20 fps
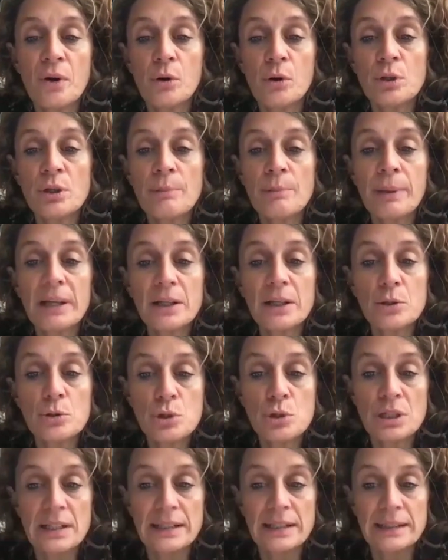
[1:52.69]

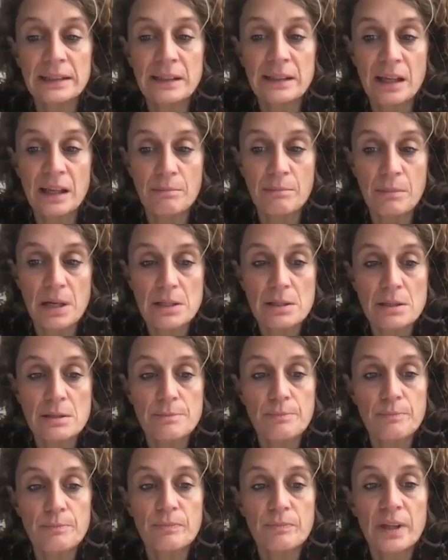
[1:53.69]
justifies our
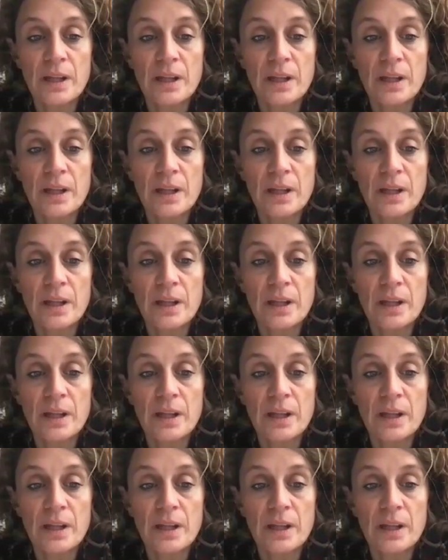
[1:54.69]
criticism.